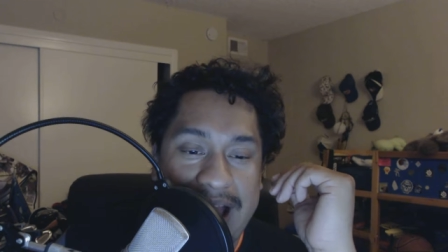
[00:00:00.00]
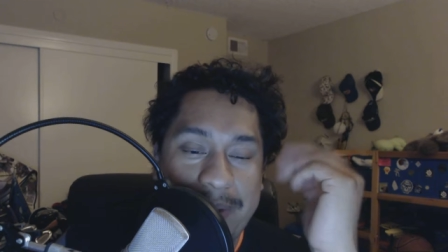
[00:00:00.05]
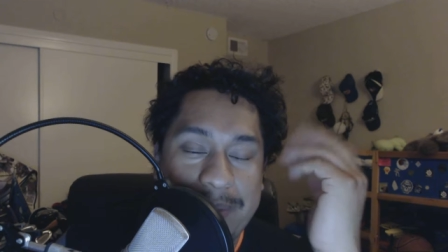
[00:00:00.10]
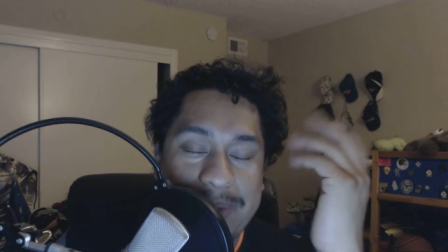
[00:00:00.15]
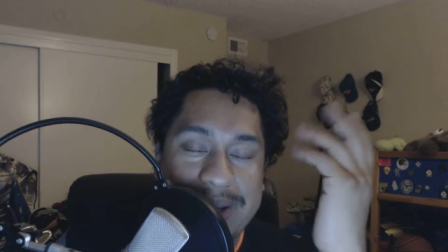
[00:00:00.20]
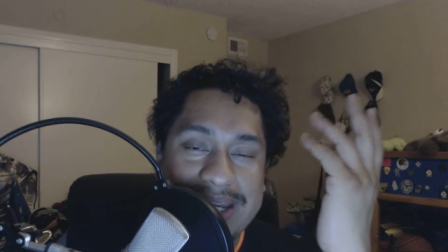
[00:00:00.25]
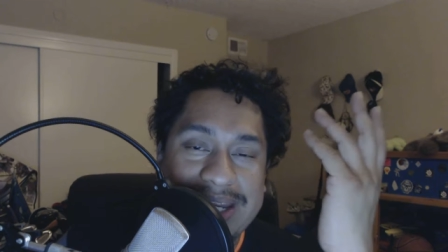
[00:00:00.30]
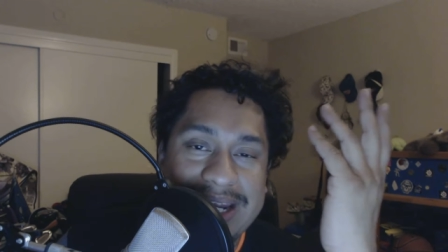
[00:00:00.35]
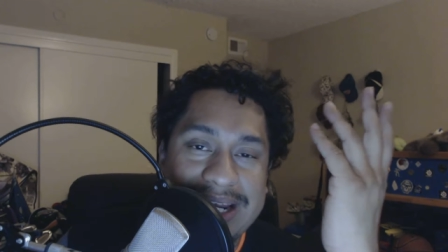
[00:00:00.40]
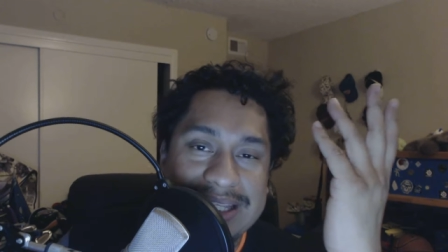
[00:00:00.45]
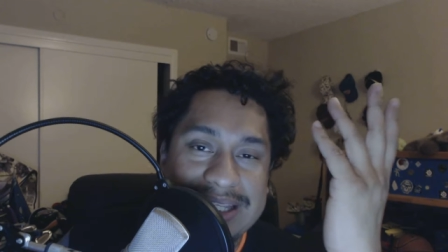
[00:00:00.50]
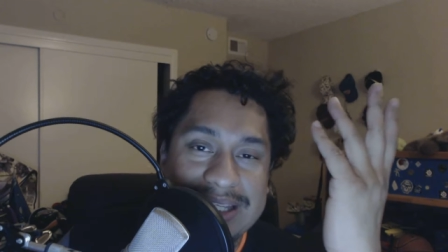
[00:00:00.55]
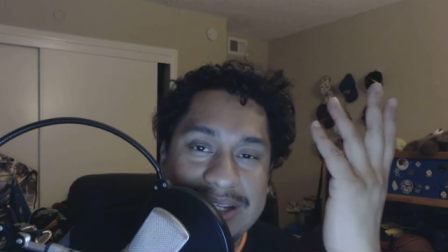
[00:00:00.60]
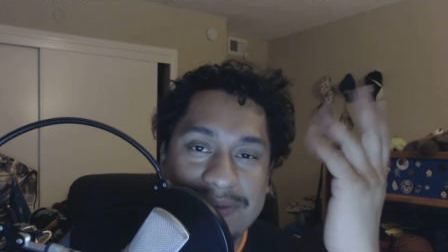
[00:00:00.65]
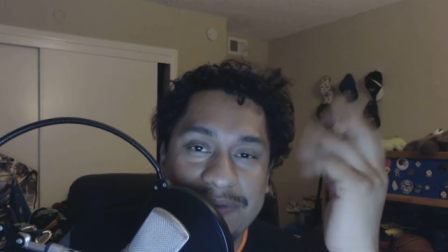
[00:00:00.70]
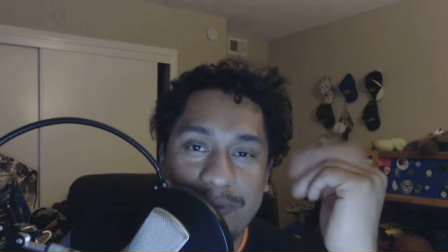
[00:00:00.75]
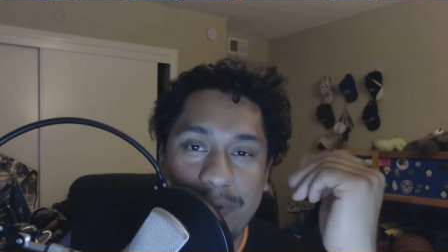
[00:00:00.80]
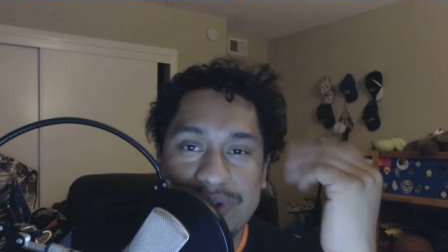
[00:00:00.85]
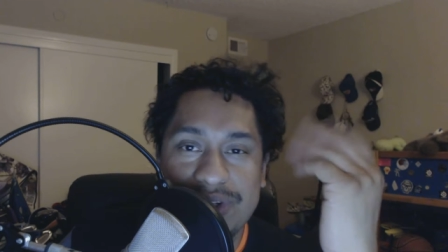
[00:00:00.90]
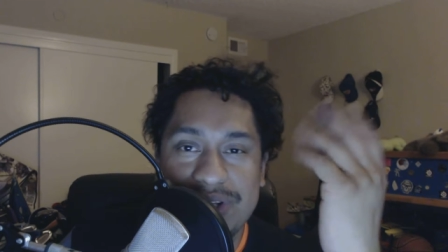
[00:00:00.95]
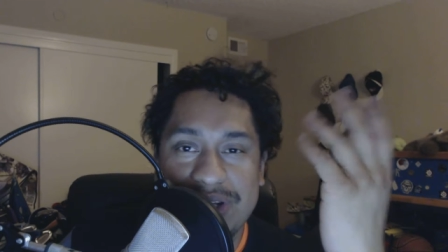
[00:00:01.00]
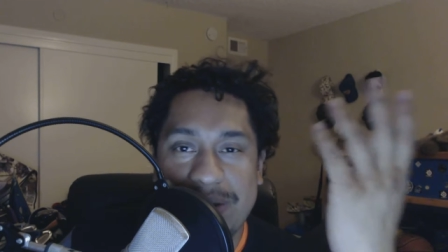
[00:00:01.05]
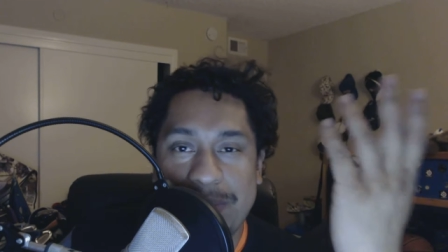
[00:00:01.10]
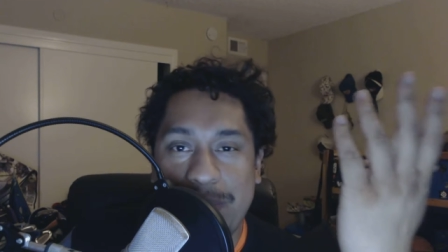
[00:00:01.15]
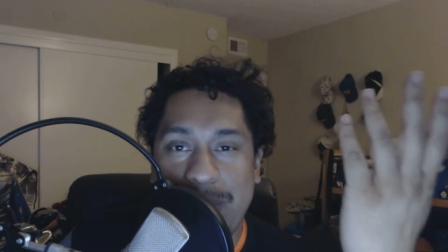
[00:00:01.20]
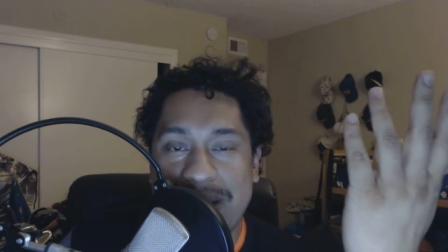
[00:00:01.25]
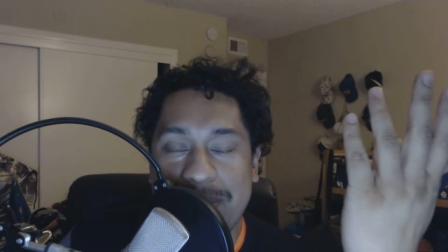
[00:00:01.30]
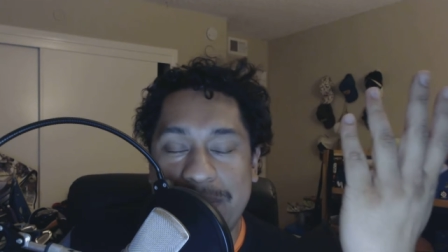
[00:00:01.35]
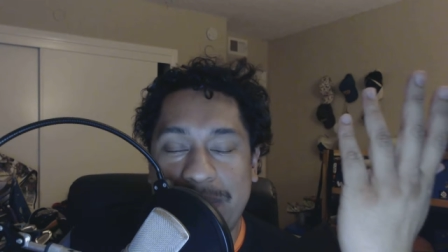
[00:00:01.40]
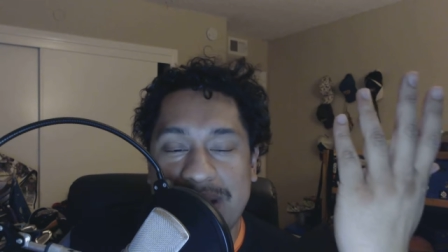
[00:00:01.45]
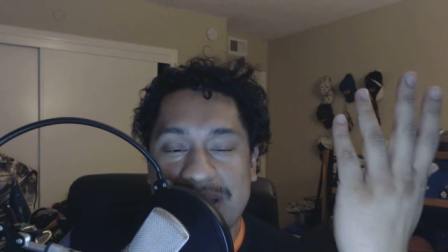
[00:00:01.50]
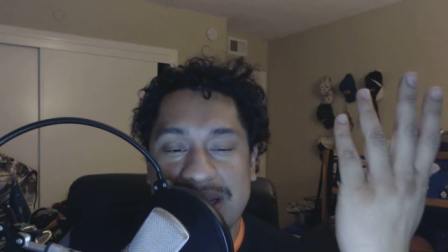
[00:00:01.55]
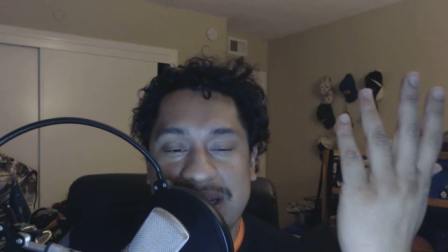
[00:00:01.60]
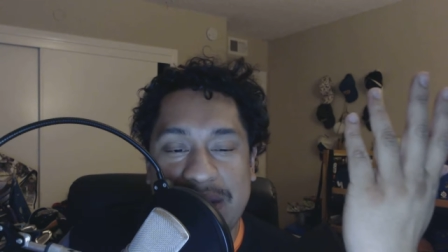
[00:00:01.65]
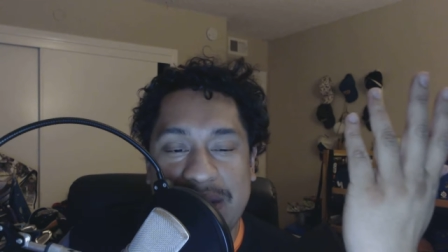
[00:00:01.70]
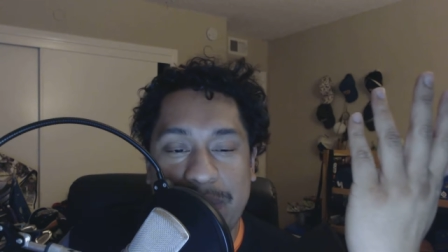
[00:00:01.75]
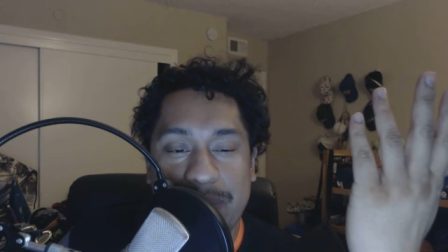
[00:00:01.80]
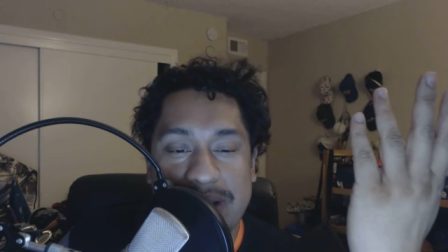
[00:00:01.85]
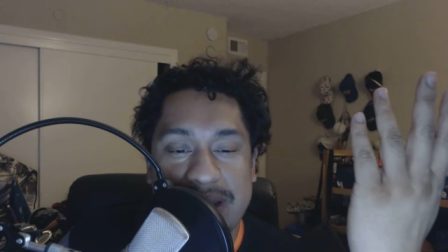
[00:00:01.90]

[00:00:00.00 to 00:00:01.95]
I mean, yes, yeah, unfortunate. Ba basically,